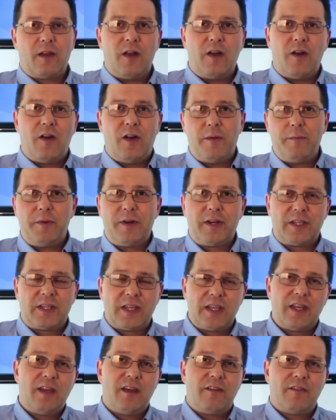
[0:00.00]
"Oh, I'm going to
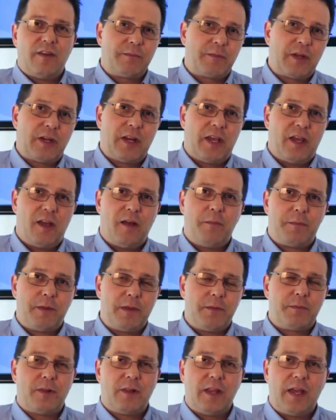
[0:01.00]
give, I'm going to help
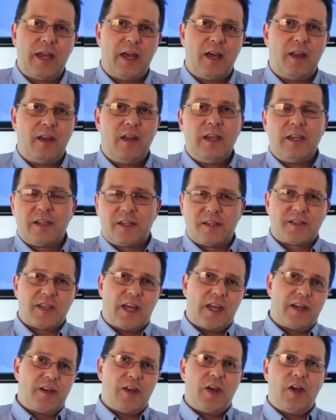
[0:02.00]
people out because
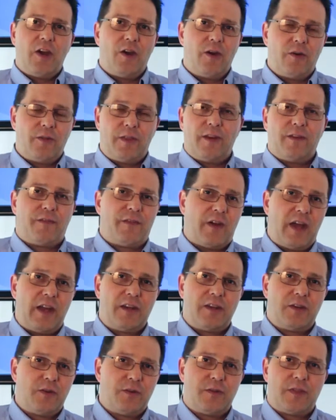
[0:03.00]
I know that if
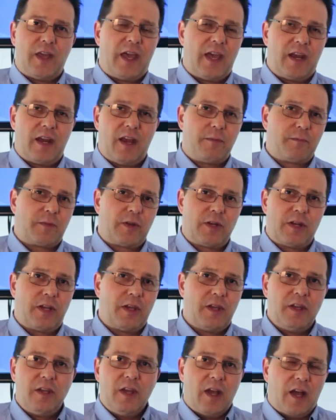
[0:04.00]
I do that, I'm
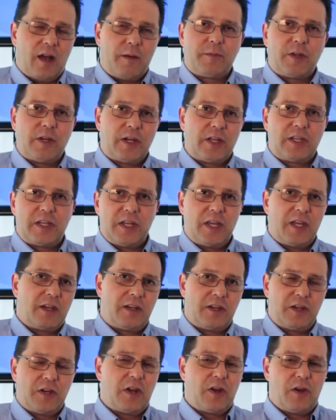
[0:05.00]
going to
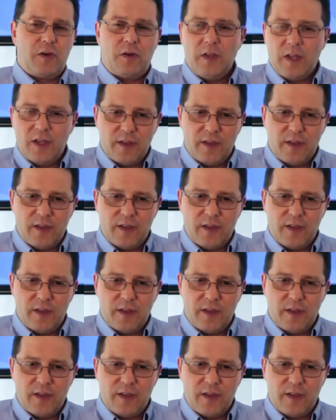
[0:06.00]
get, you know,